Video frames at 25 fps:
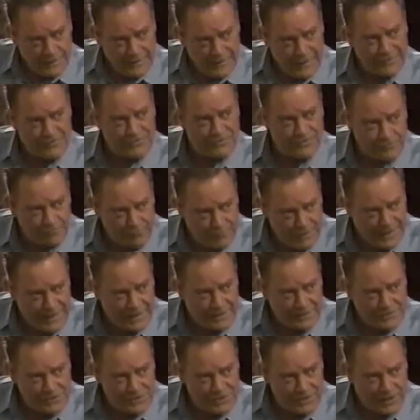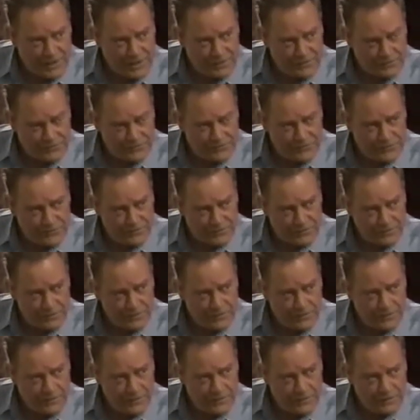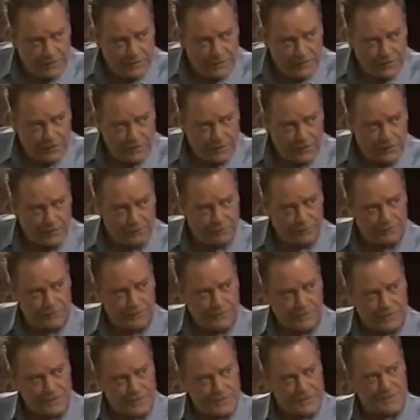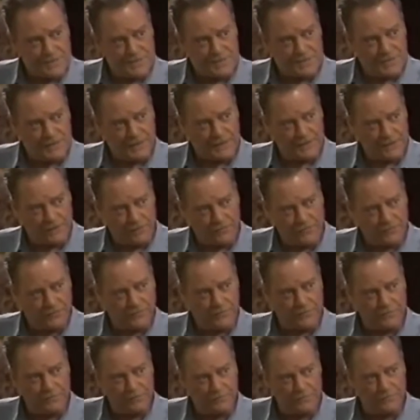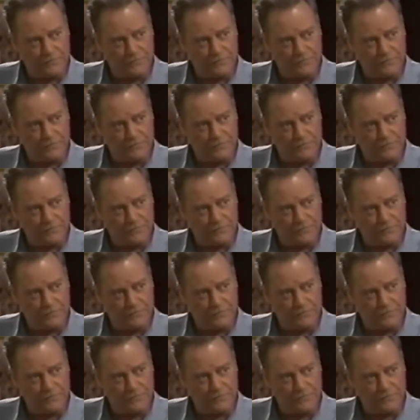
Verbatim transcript: As in paychecks. Uh, he's sending over the